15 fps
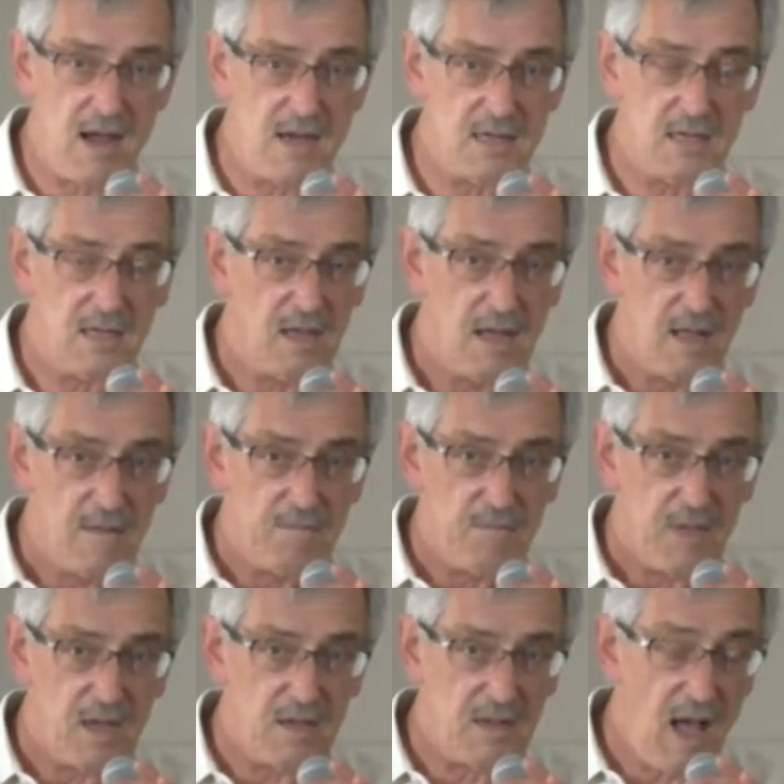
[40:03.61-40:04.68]
And
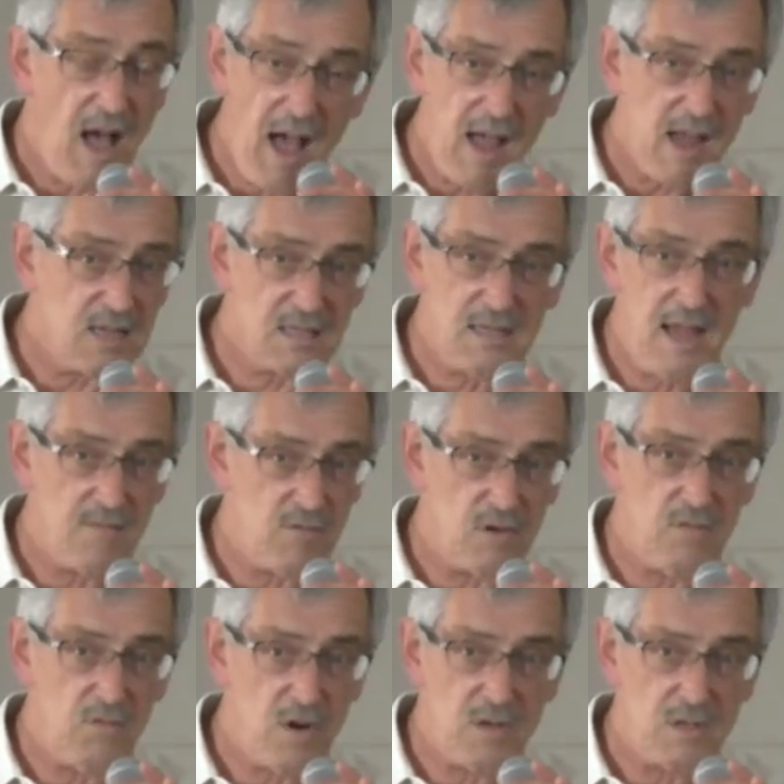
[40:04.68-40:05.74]
at the highest
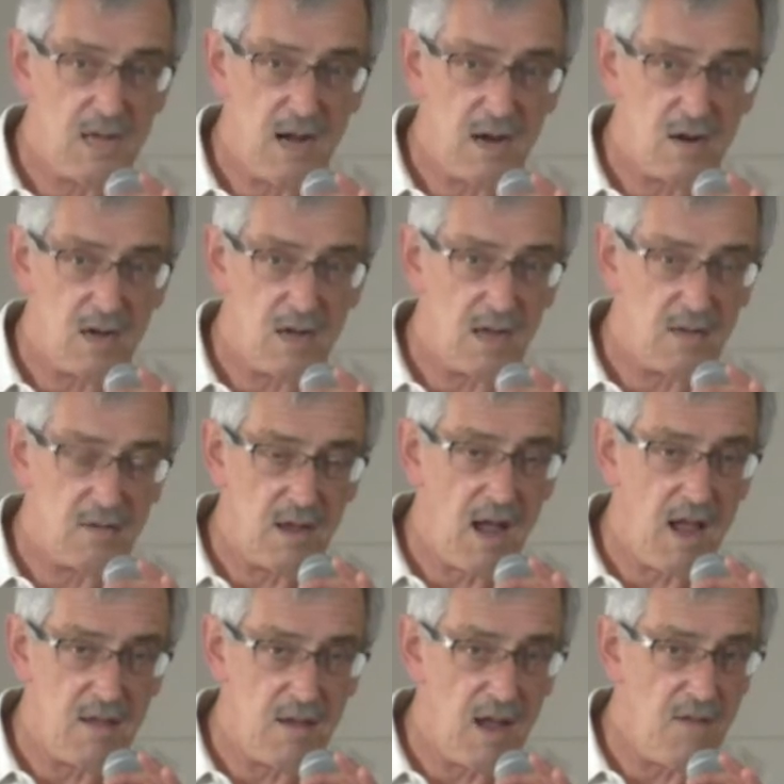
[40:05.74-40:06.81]
level of Fonterra,
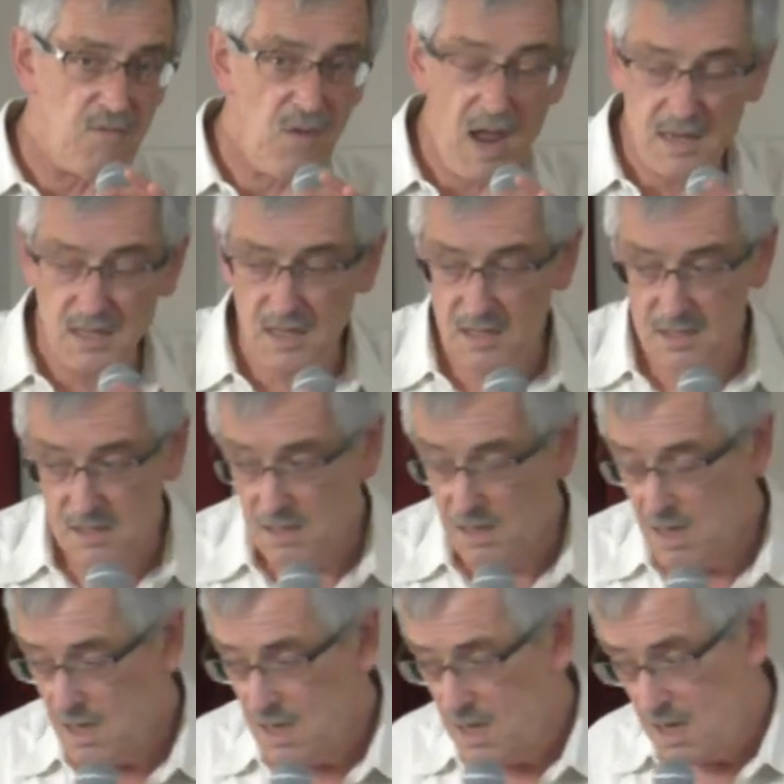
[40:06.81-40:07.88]
I find it
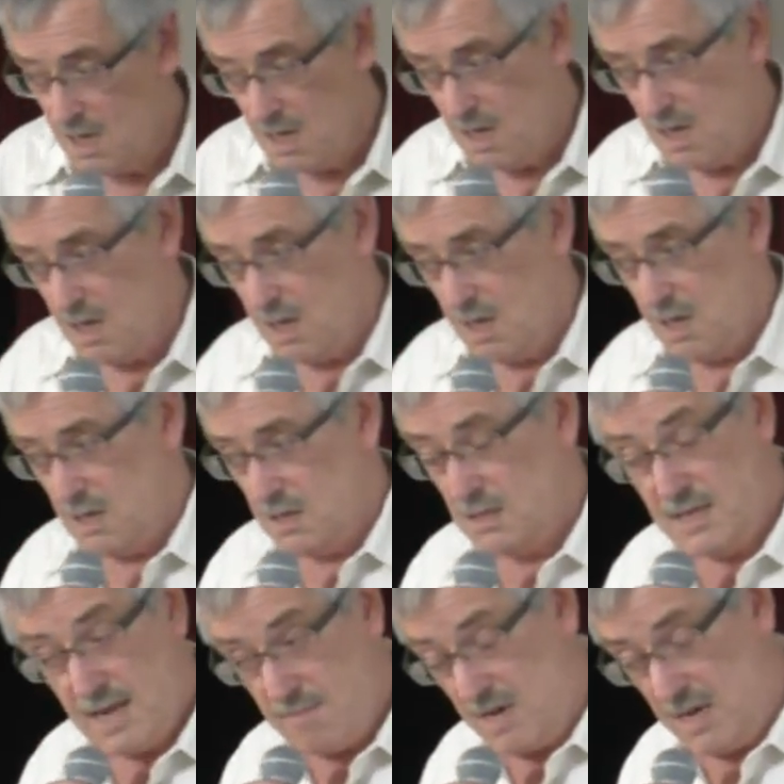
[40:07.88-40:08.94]

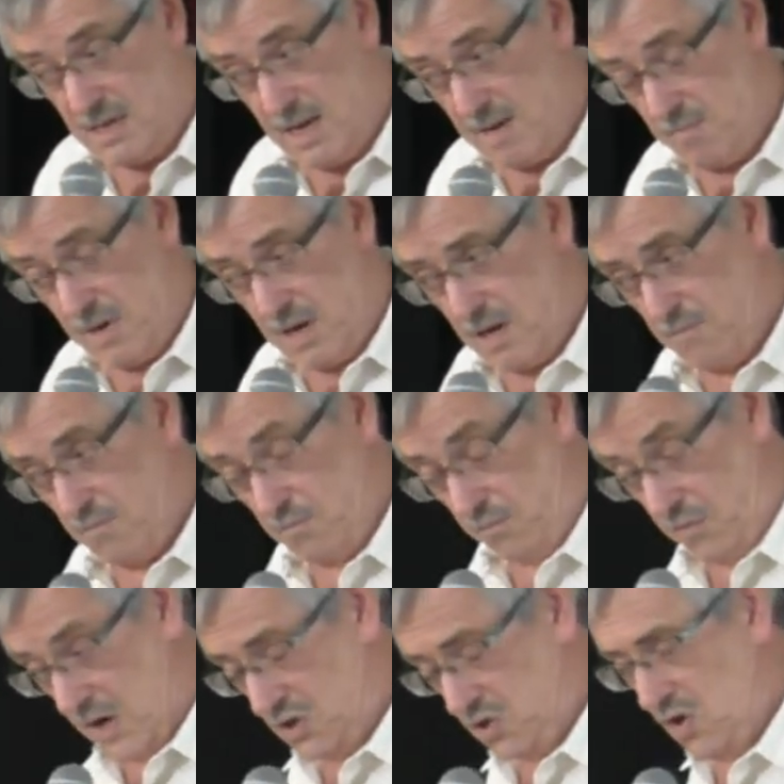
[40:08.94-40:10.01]
deeply, deeply
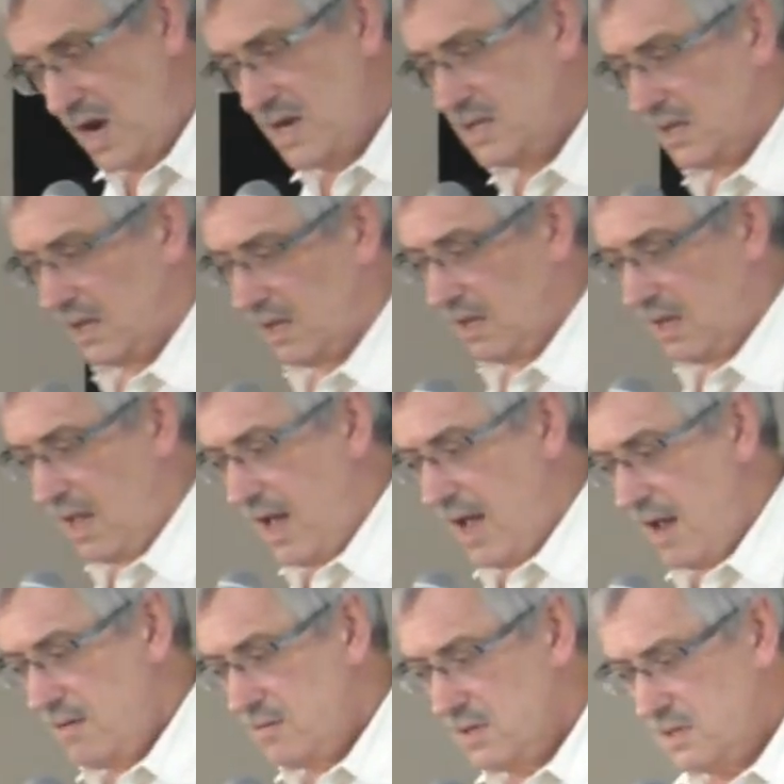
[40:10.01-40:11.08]
frustrating
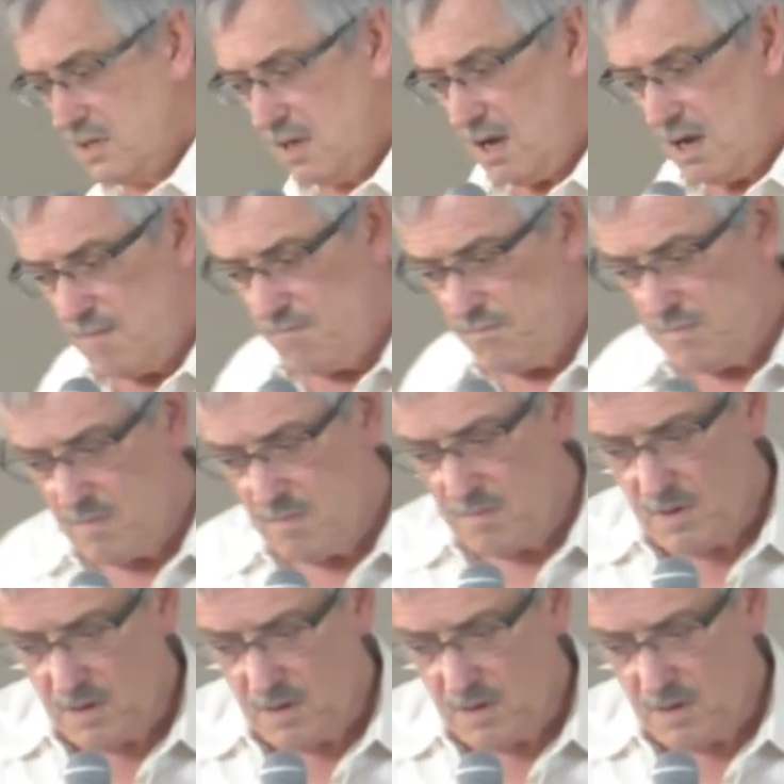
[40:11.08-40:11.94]
and